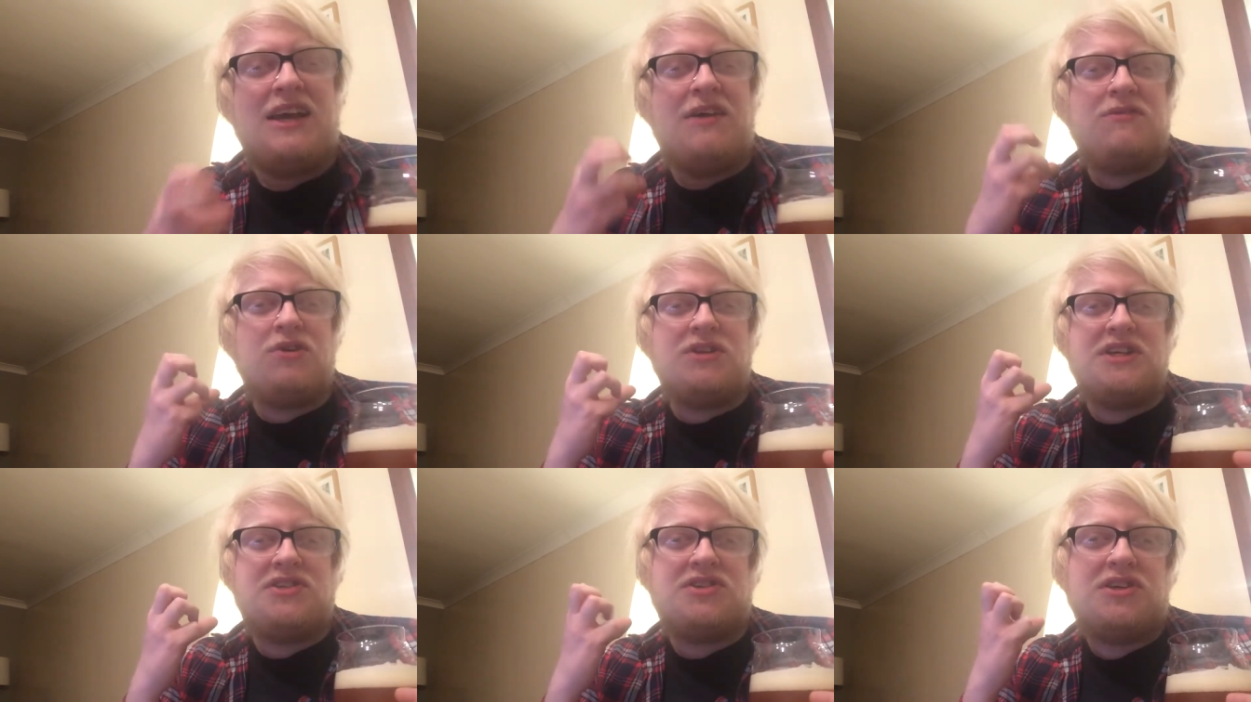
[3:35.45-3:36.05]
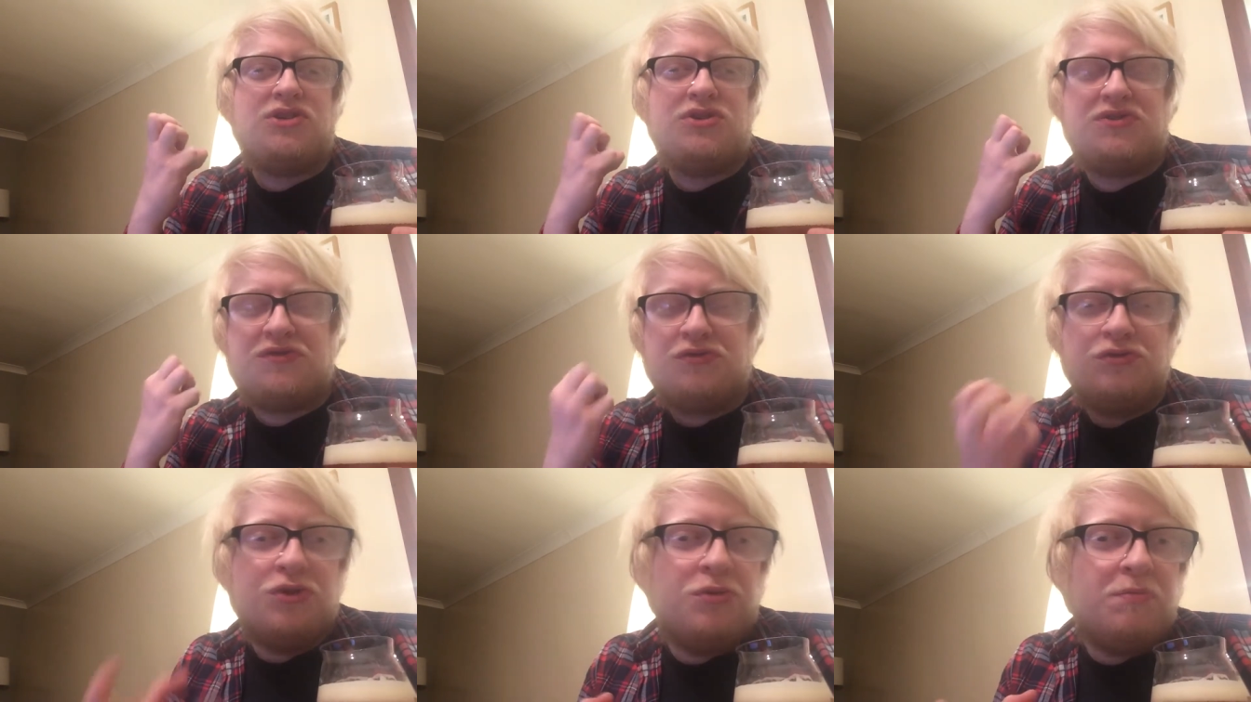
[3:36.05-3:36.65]
have got these like just
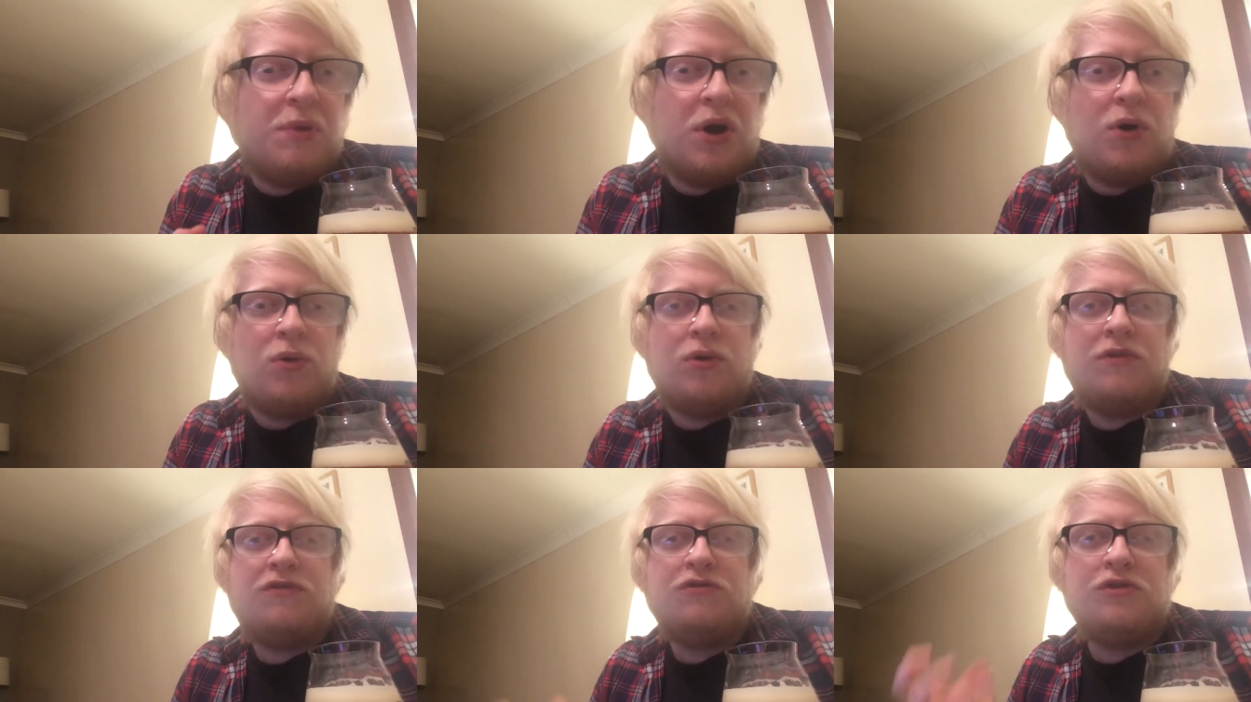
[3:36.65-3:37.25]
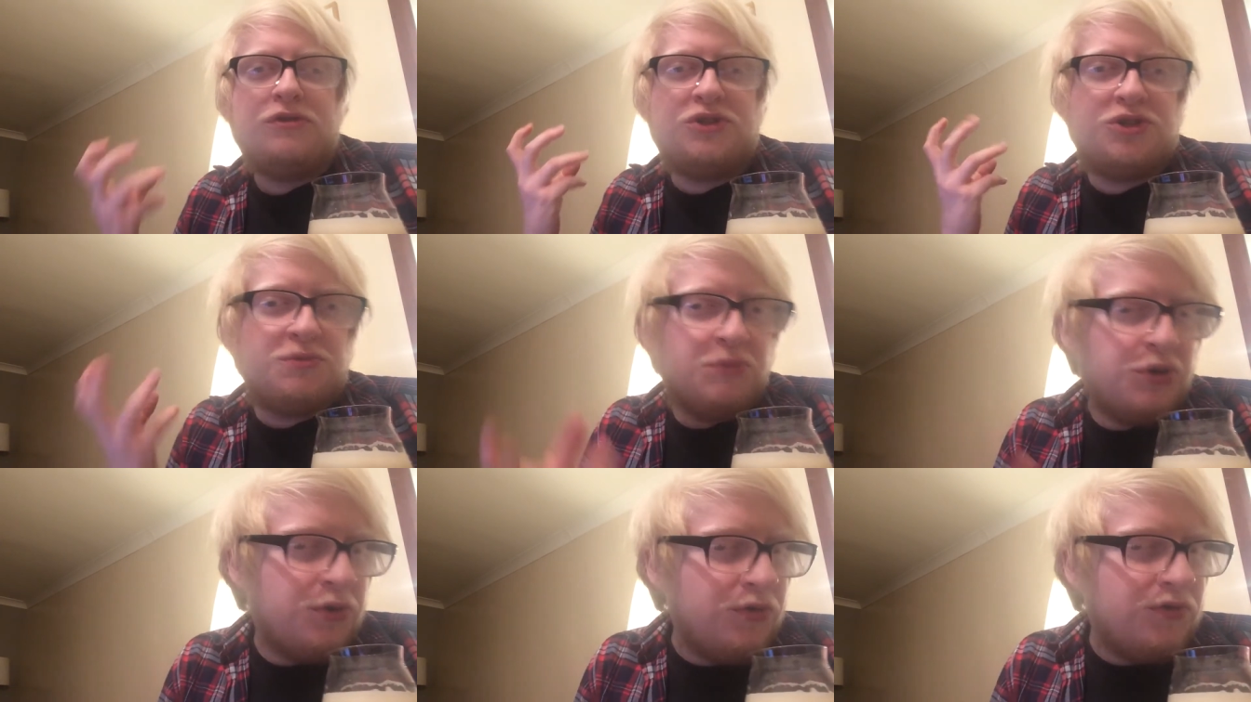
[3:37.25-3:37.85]
fruit bowl, fruit
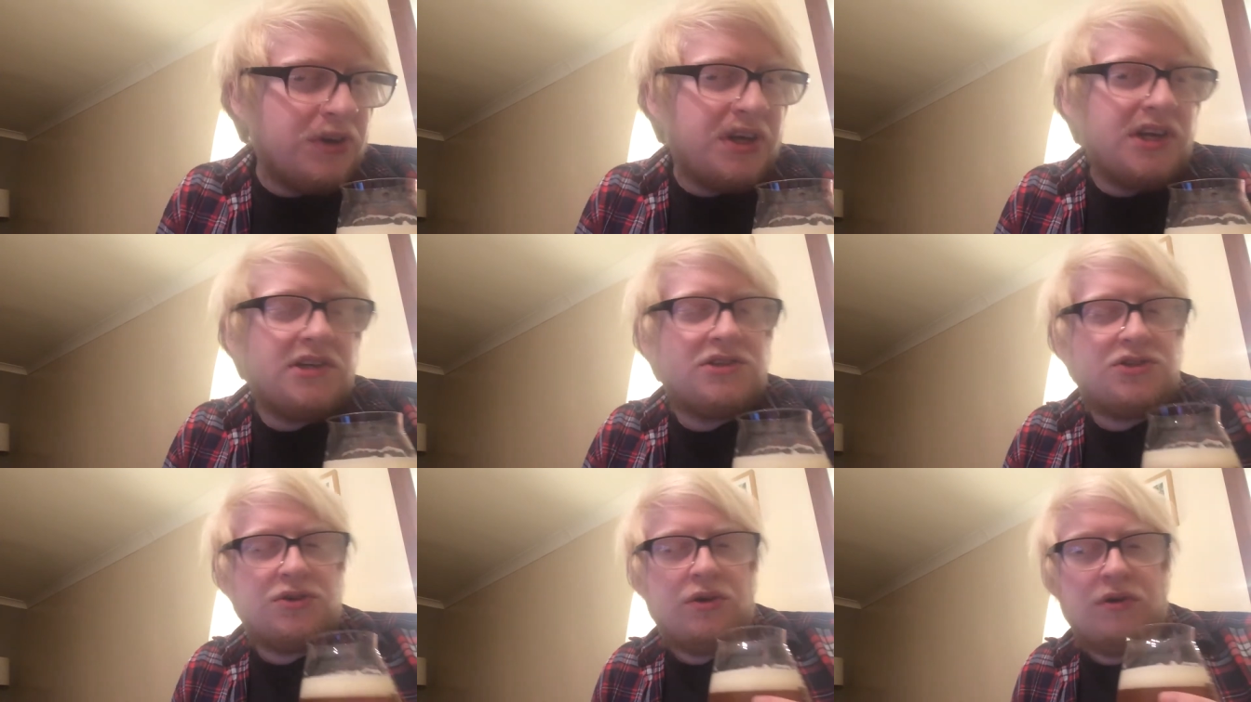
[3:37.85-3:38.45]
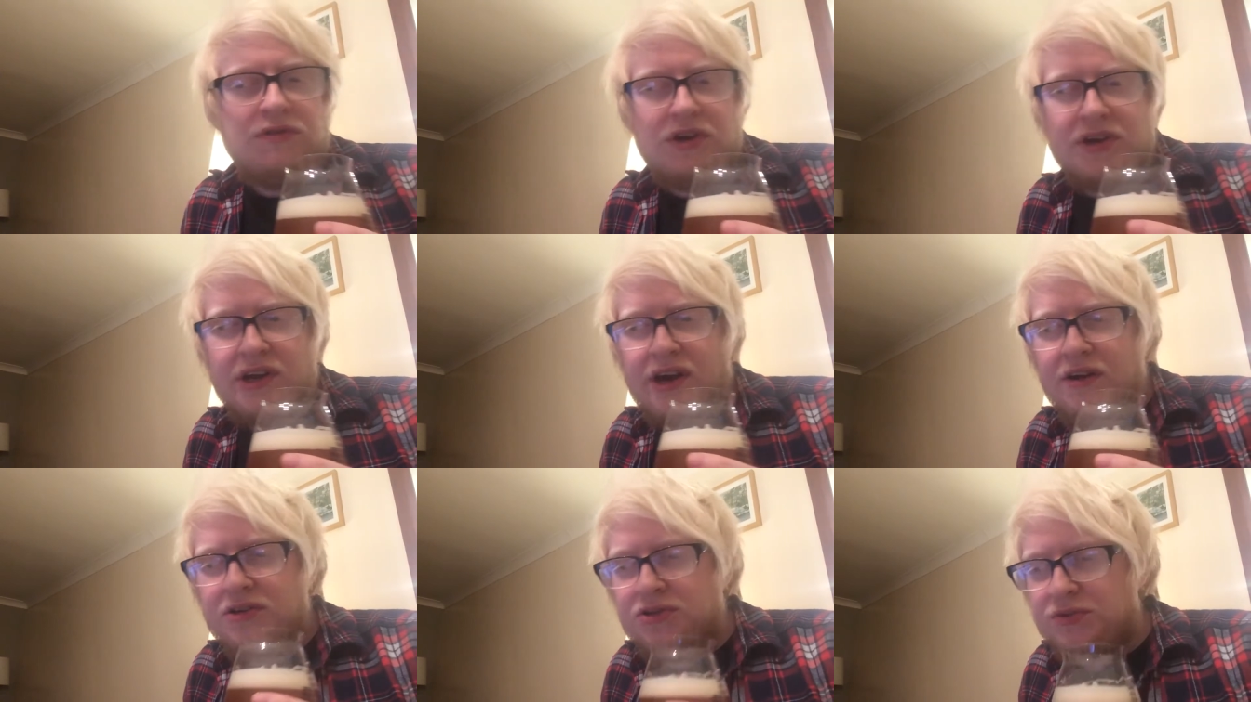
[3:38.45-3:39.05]
smoothie sort of
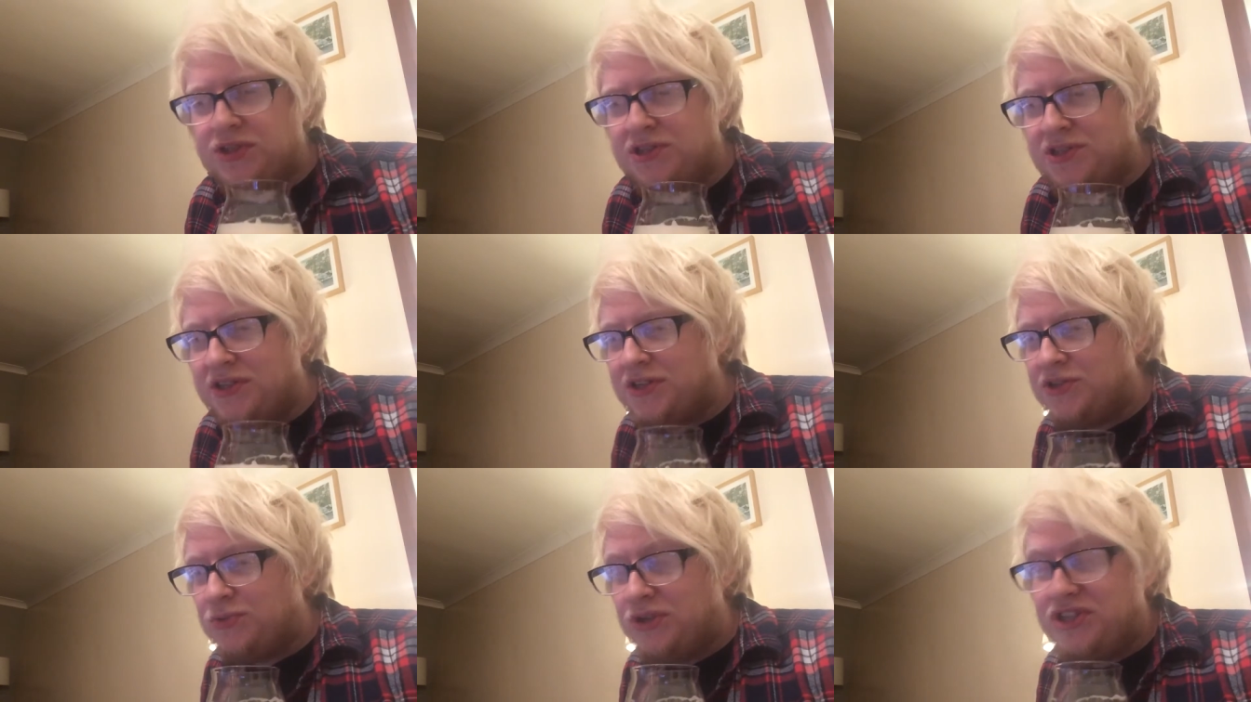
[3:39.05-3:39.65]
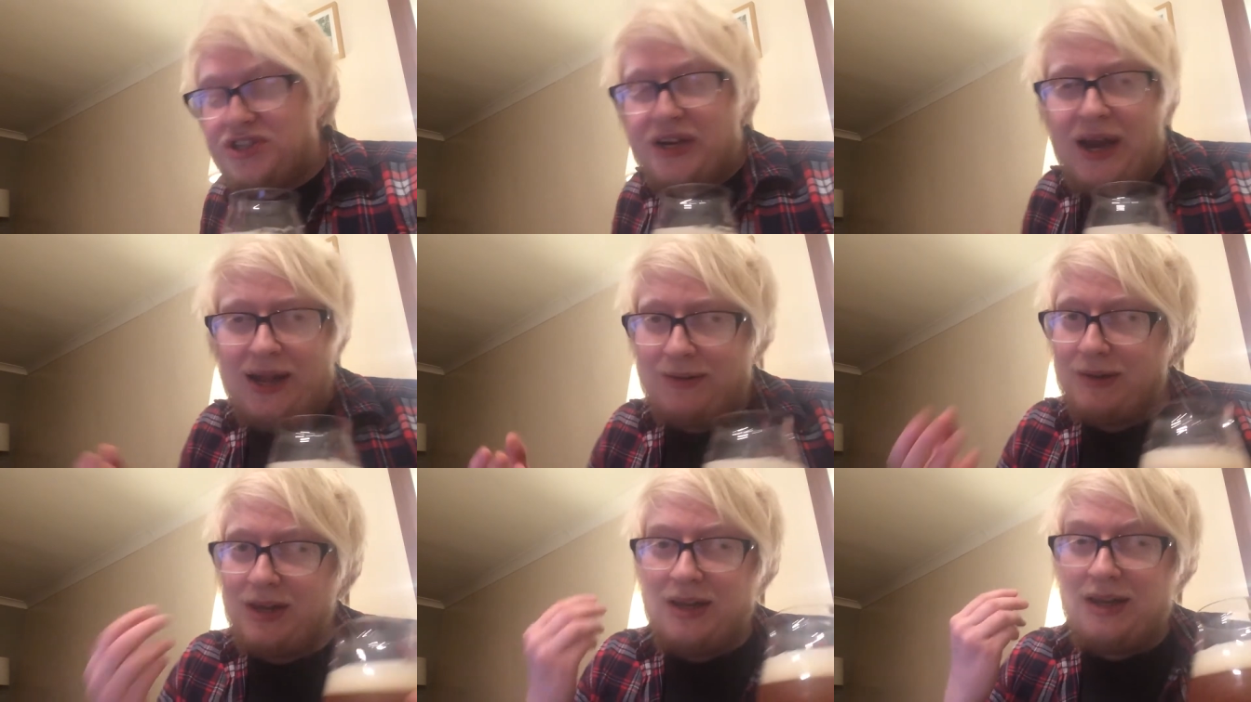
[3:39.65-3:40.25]
characteristics, which again,